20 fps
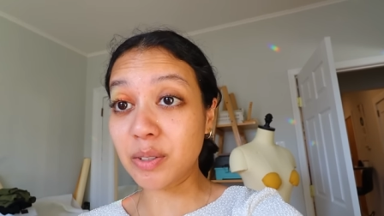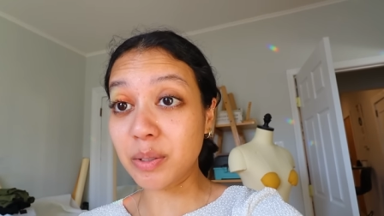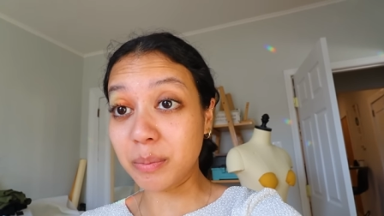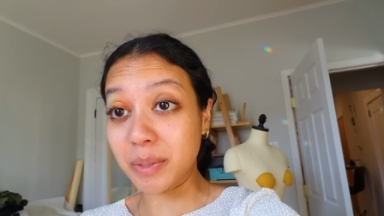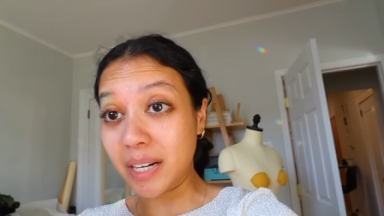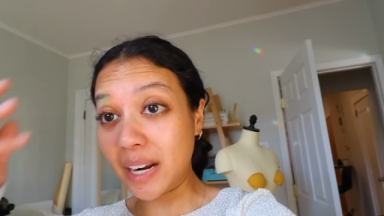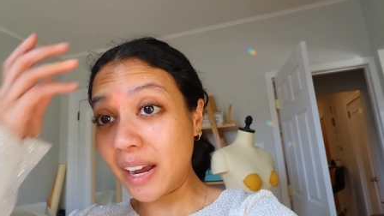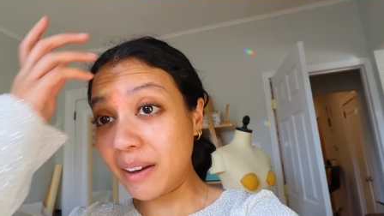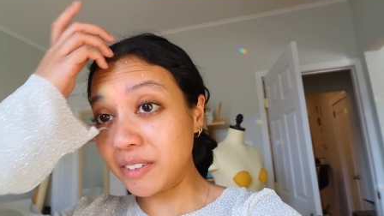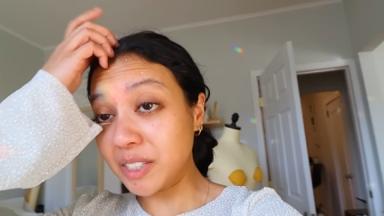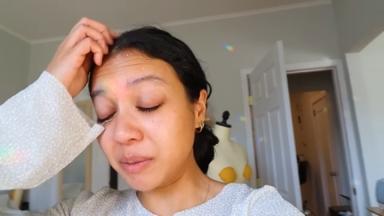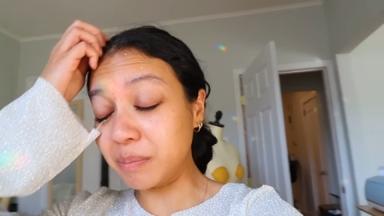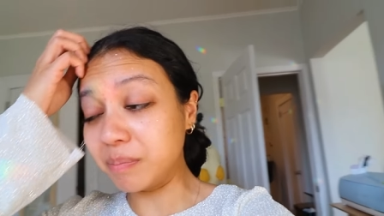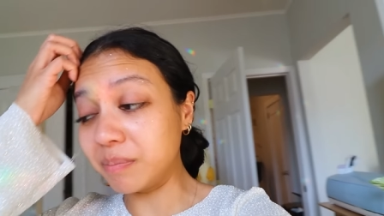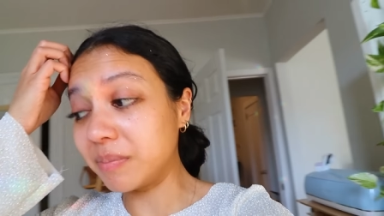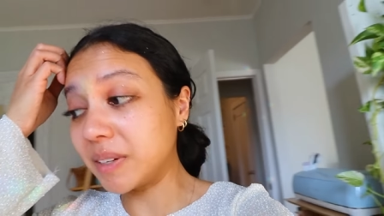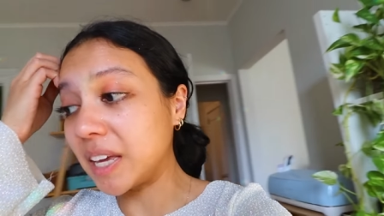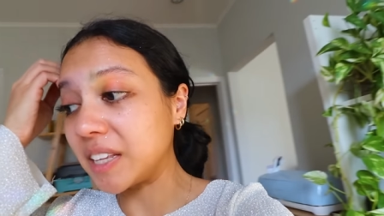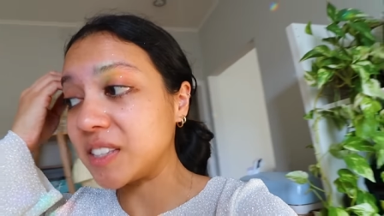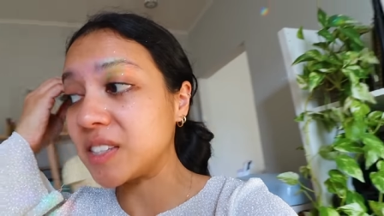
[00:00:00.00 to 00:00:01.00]
so I'm gonna have to
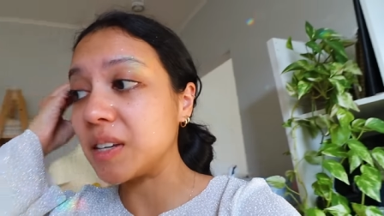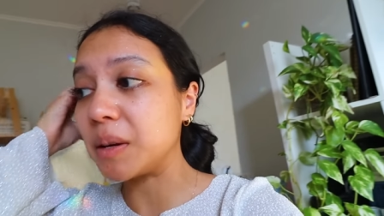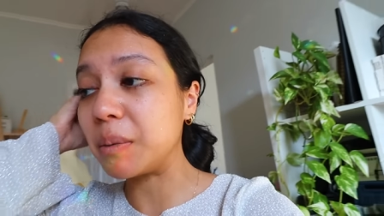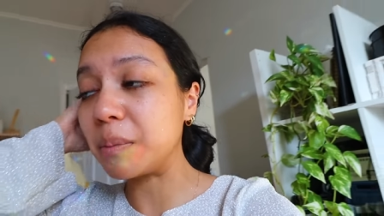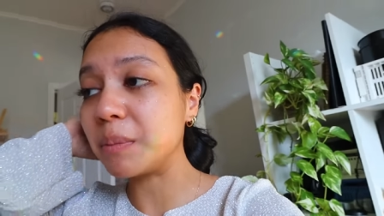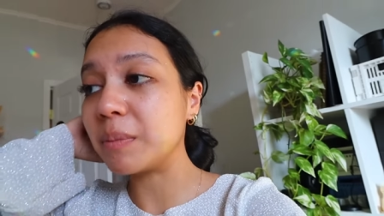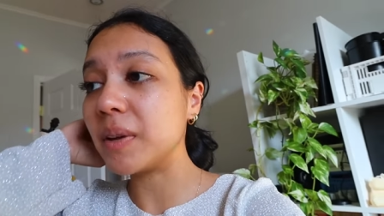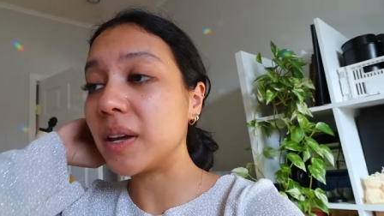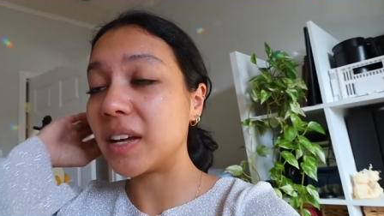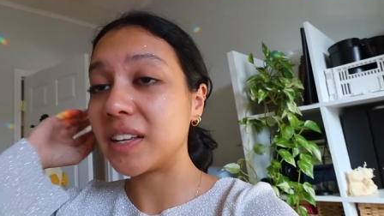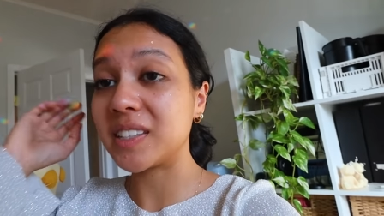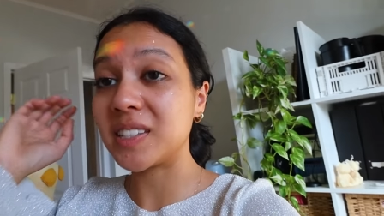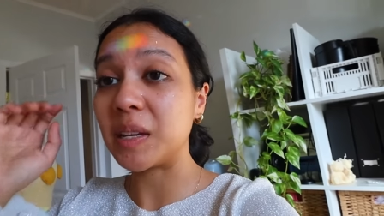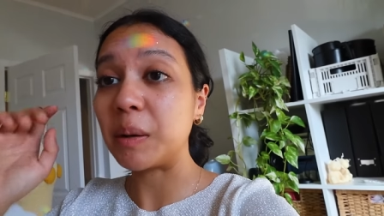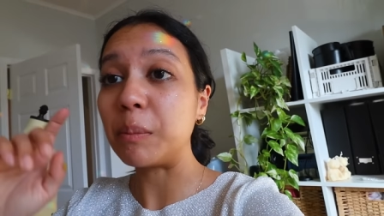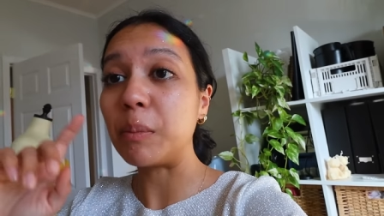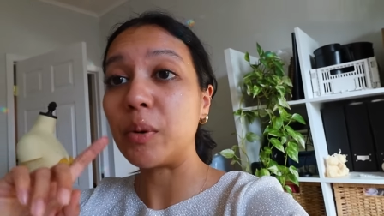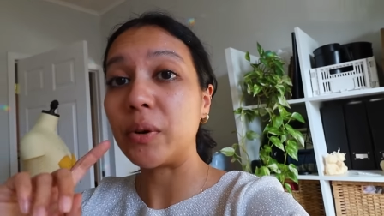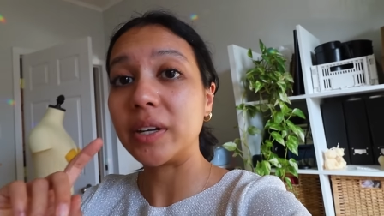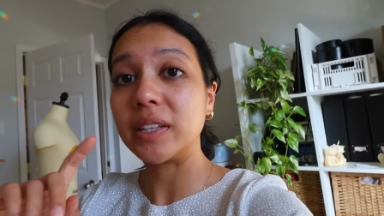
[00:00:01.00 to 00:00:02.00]
get some at
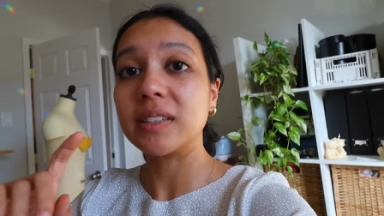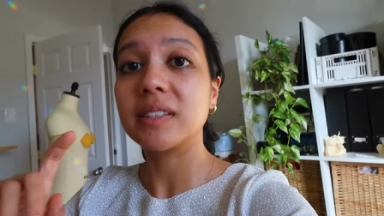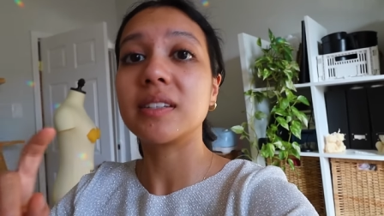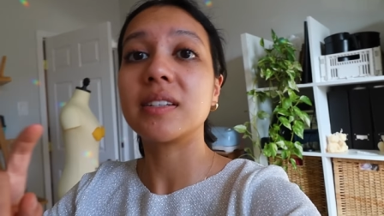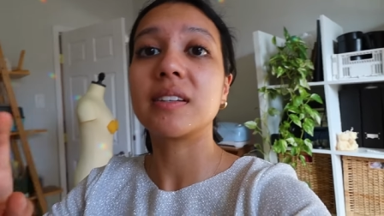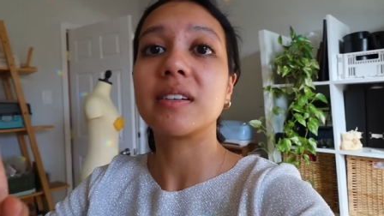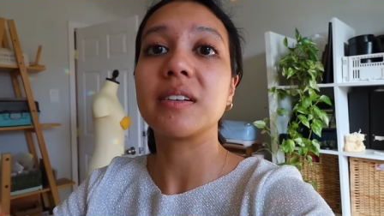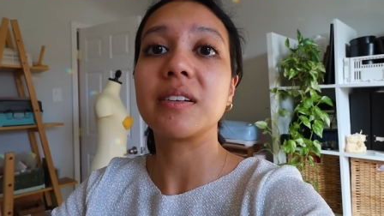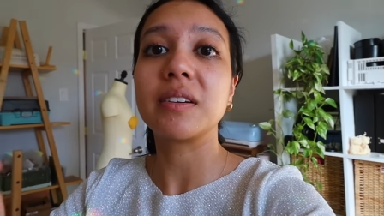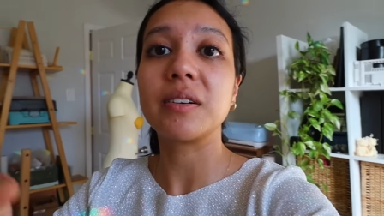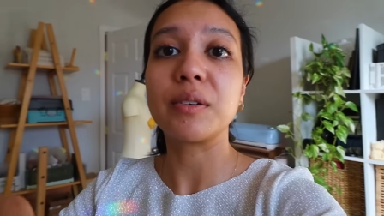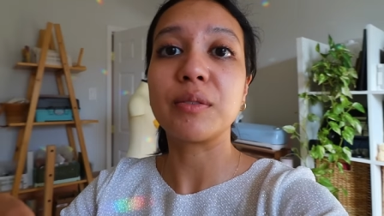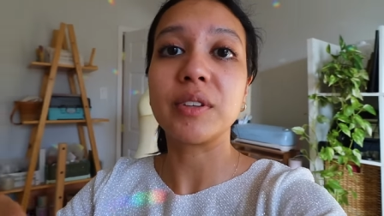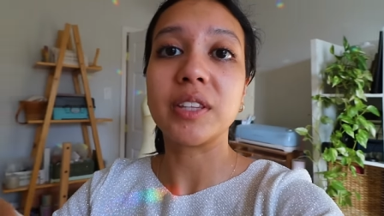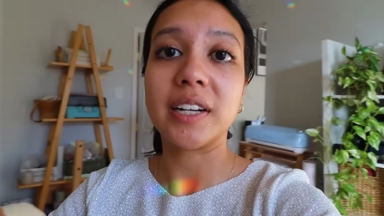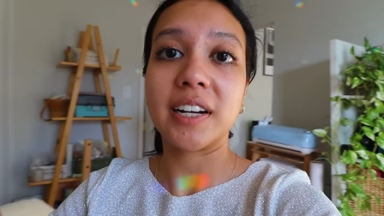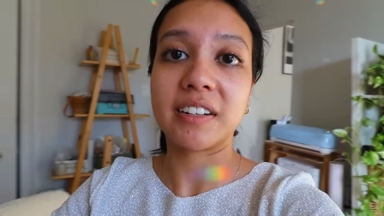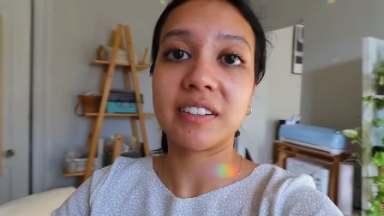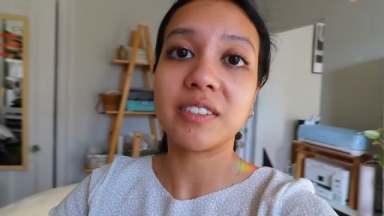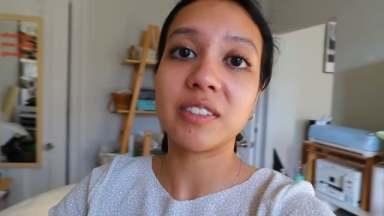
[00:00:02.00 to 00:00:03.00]
some point over
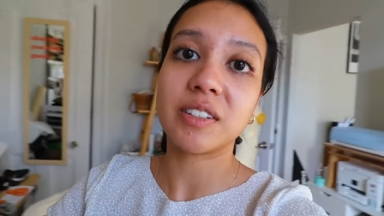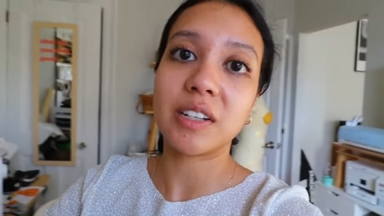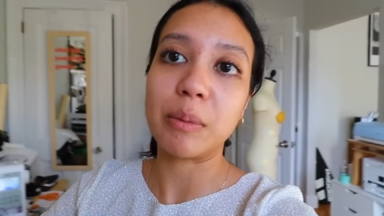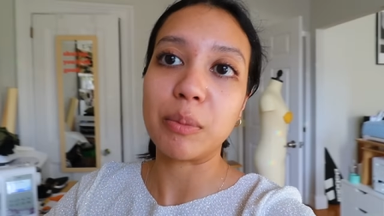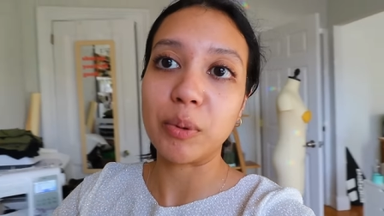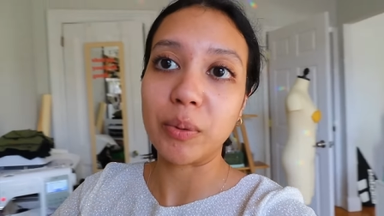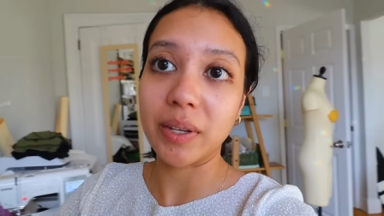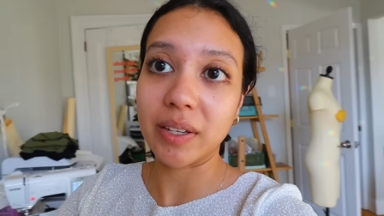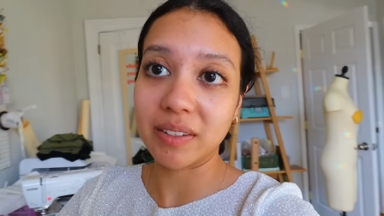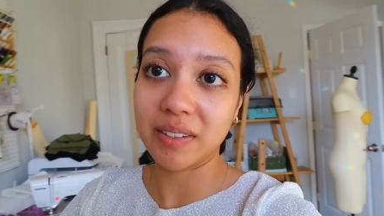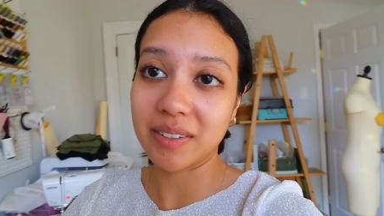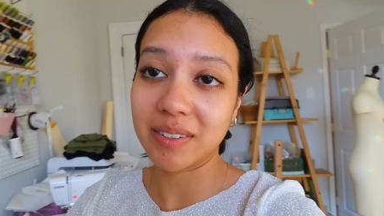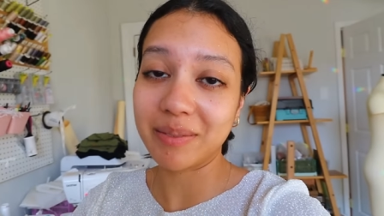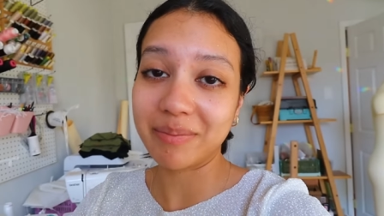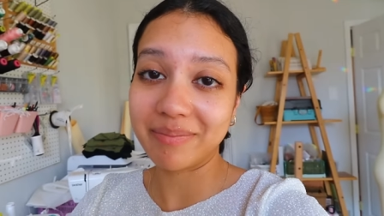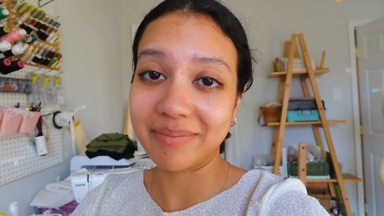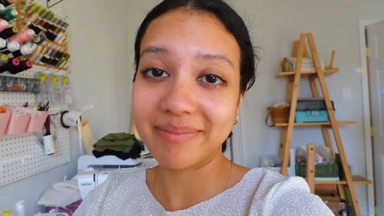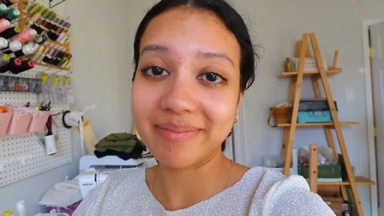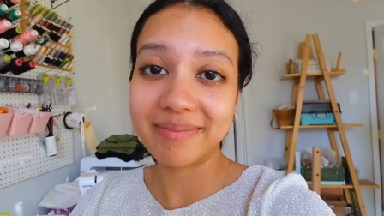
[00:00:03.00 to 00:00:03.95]
the next couple weeks.